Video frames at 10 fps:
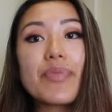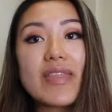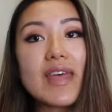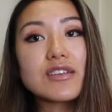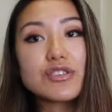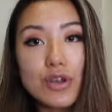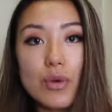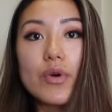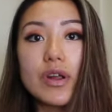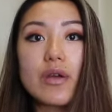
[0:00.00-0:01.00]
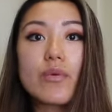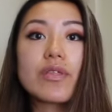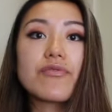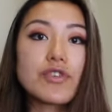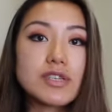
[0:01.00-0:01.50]
And then you start working
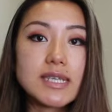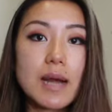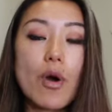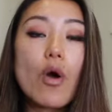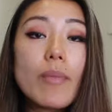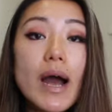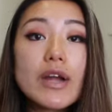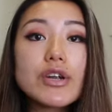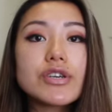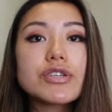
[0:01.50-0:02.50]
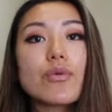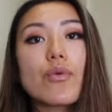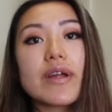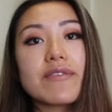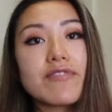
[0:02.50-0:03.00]
with first time home buyer
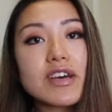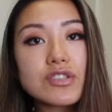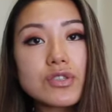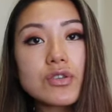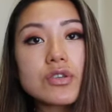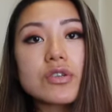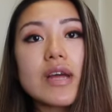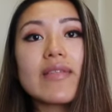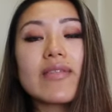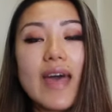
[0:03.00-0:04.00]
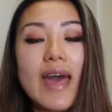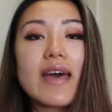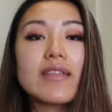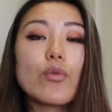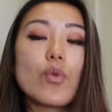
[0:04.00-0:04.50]
or investor. And
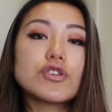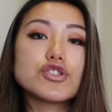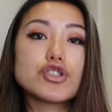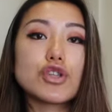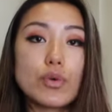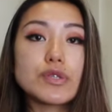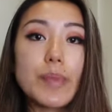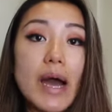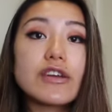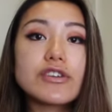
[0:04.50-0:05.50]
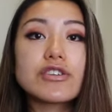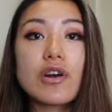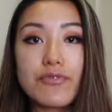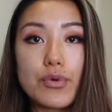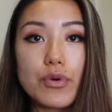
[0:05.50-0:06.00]
then once those buyer
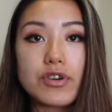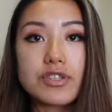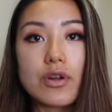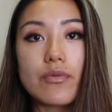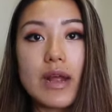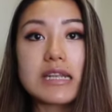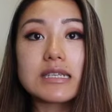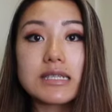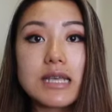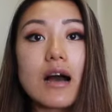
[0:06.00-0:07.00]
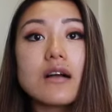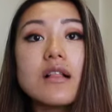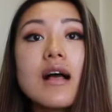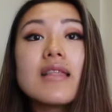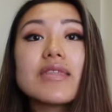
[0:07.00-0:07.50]
of yours are ready to
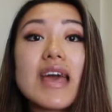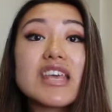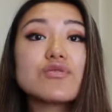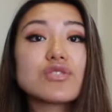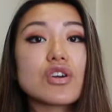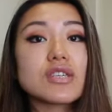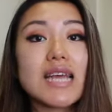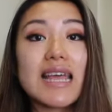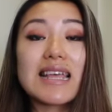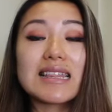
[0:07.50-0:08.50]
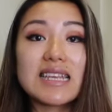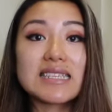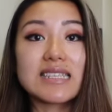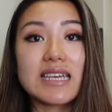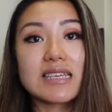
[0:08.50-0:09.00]
sell, then you start taking
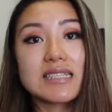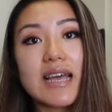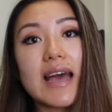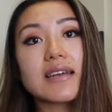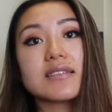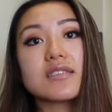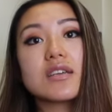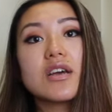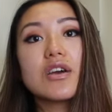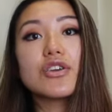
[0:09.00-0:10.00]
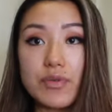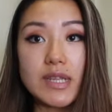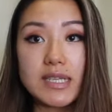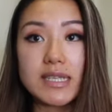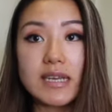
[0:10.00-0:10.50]
listings and do
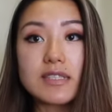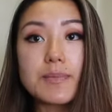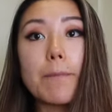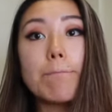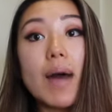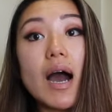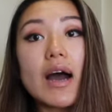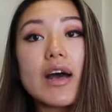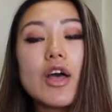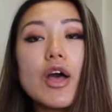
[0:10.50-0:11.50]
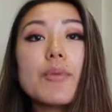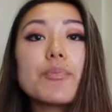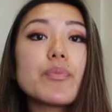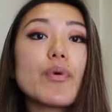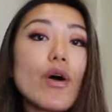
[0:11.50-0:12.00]
listings. But
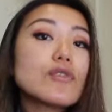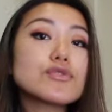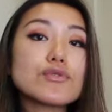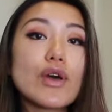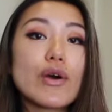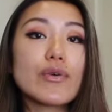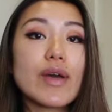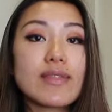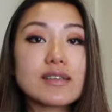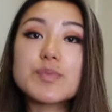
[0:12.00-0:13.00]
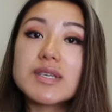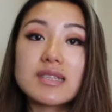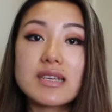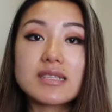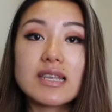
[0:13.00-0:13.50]
people also know in this
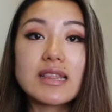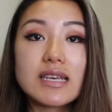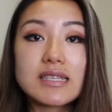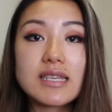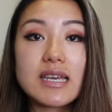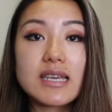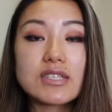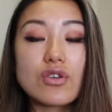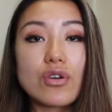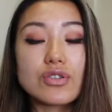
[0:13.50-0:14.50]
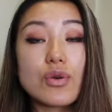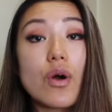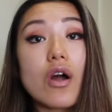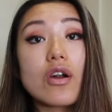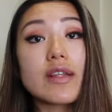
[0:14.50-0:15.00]
business, listings
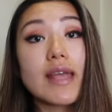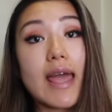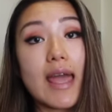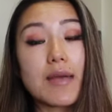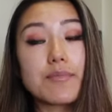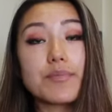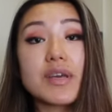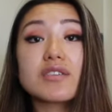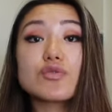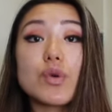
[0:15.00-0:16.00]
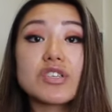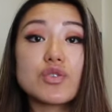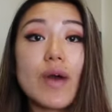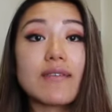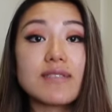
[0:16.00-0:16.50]
also are the game, because once
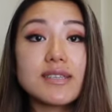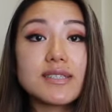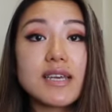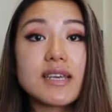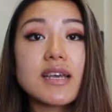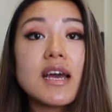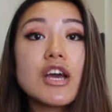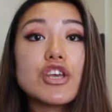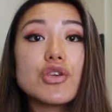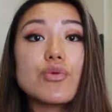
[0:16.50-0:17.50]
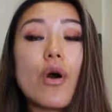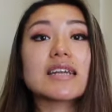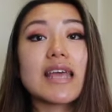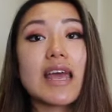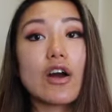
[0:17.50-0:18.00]
you have listing, you are
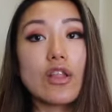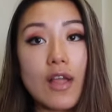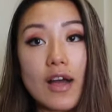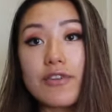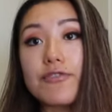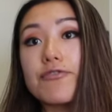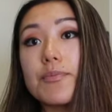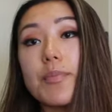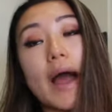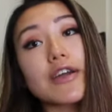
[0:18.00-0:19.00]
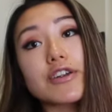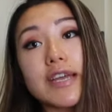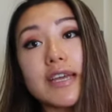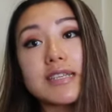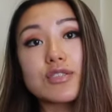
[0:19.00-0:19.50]
gonna get a lot of buyer
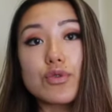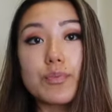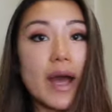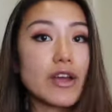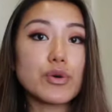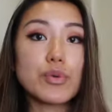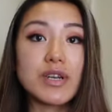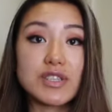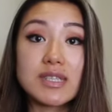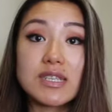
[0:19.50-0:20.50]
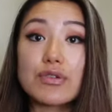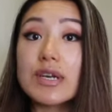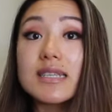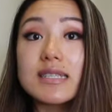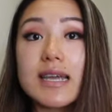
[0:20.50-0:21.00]
leads or buyer who wants to see your
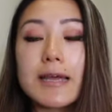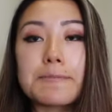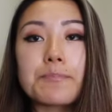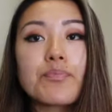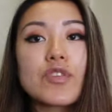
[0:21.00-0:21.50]
listing.